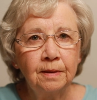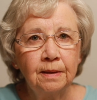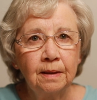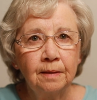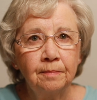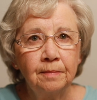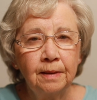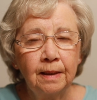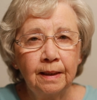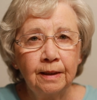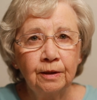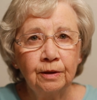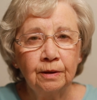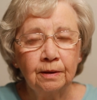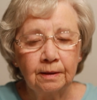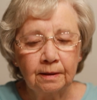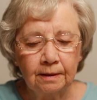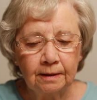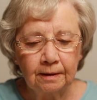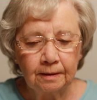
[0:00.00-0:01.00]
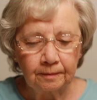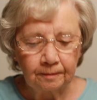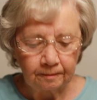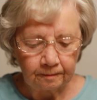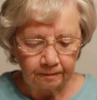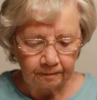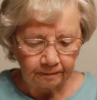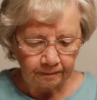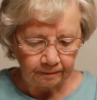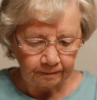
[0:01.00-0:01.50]
temptations.
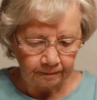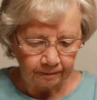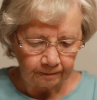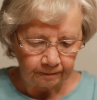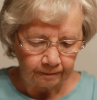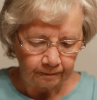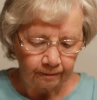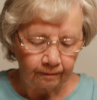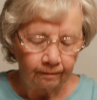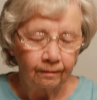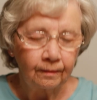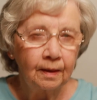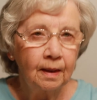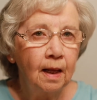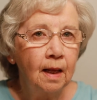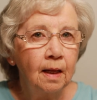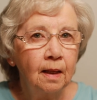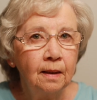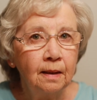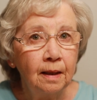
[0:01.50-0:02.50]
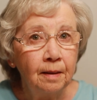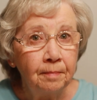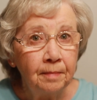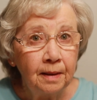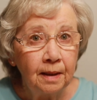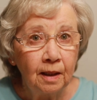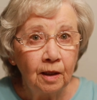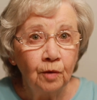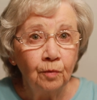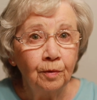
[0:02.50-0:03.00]
Let
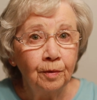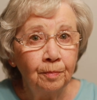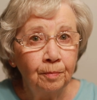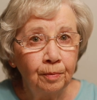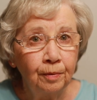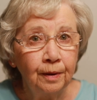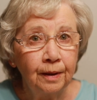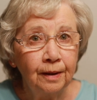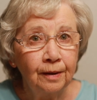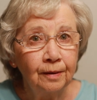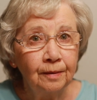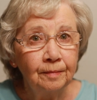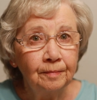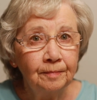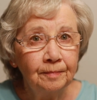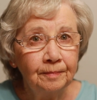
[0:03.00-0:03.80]
me end with prayer.